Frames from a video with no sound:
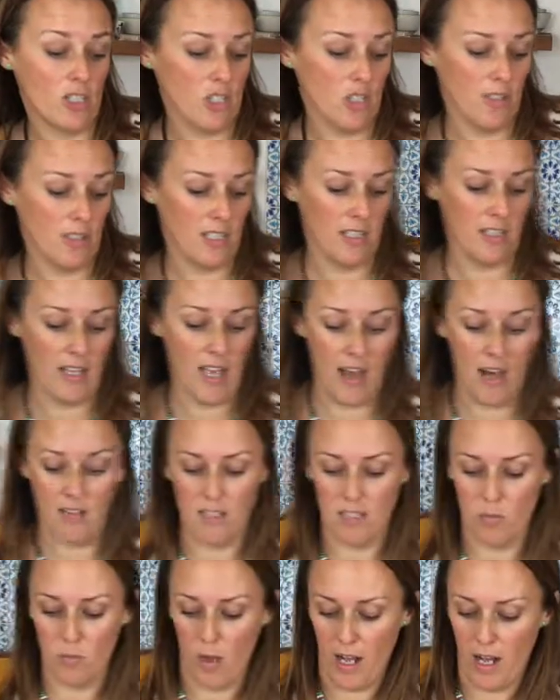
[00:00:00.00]
juice in there
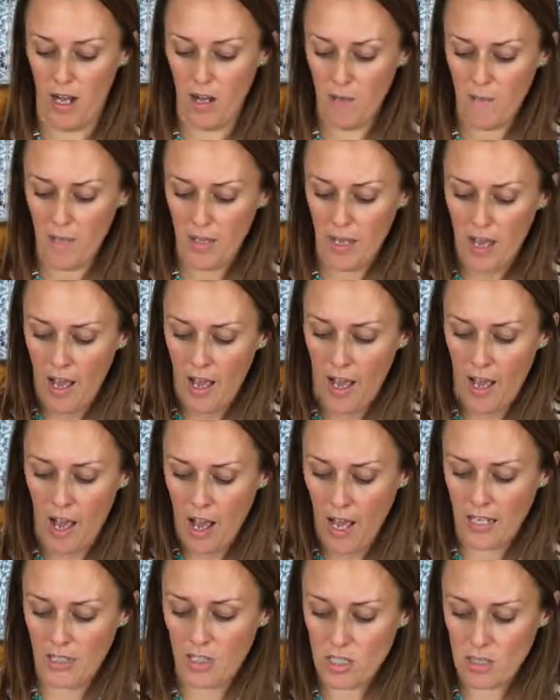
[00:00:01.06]
as well,
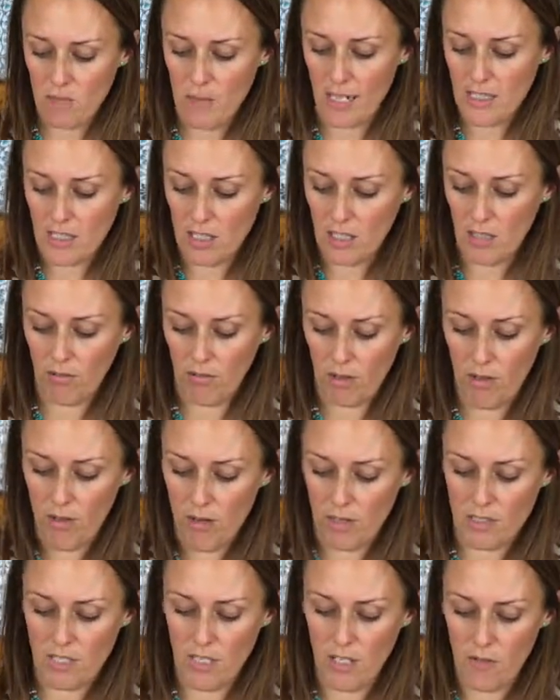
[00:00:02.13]
and just mix it
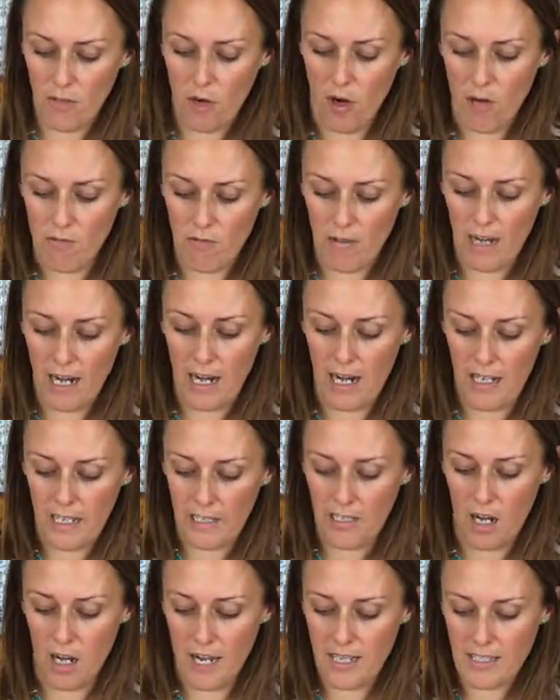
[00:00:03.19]
through. So then you've got a really
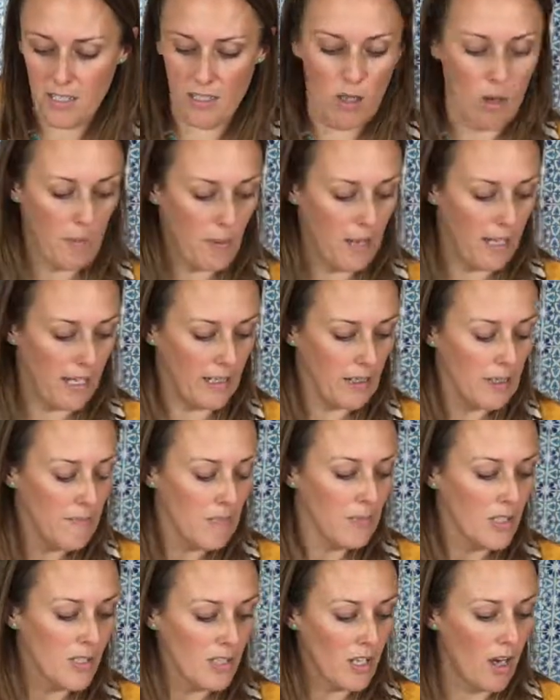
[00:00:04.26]
nice topping.
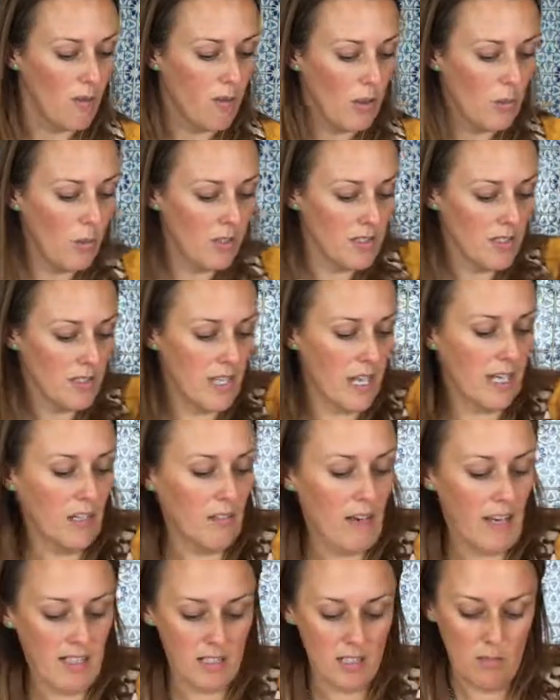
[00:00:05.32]
So if we want to
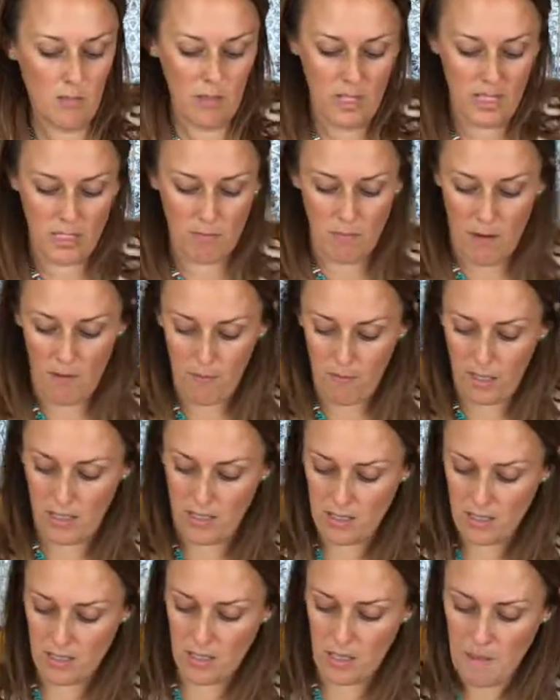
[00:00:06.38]
decorate some of these
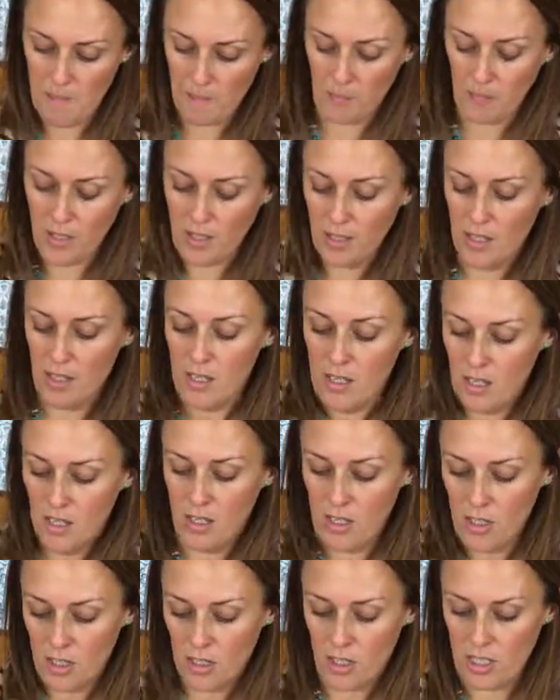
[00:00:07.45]
muffins,
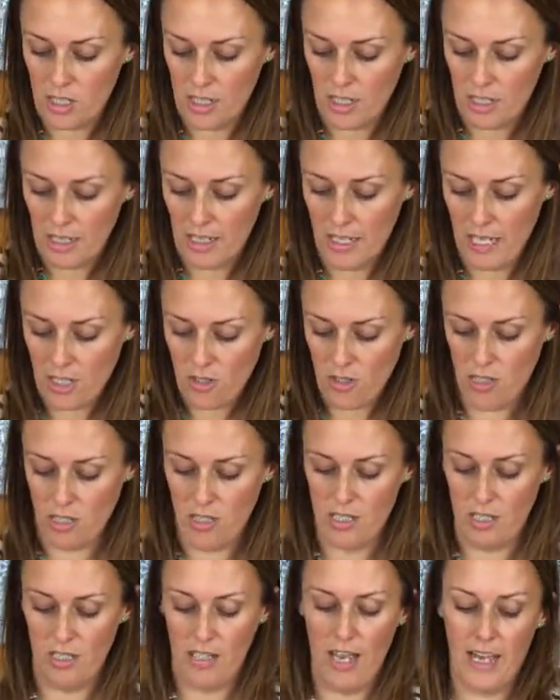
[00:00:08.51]
literally
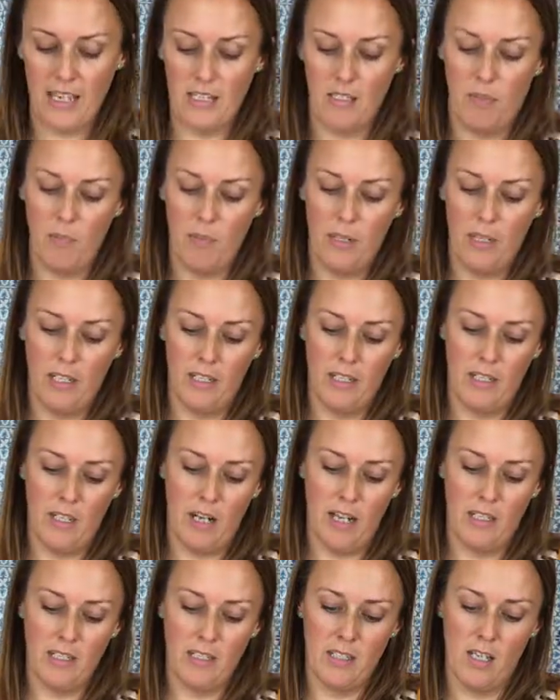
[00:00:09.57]
just a case of putting a
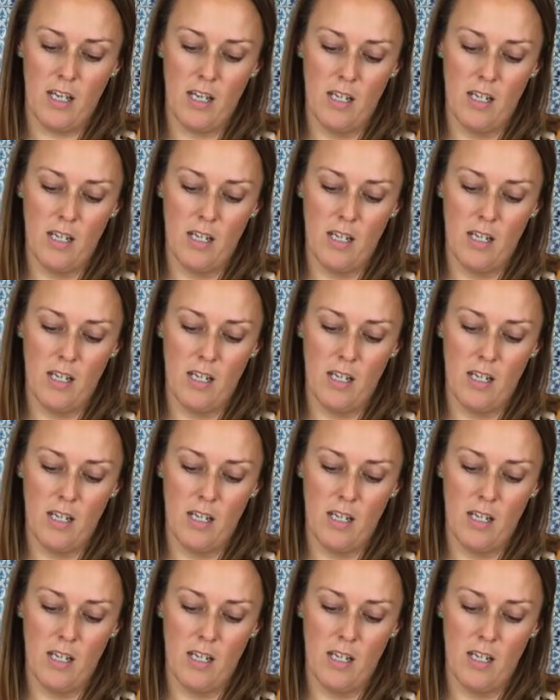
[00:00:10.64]
nice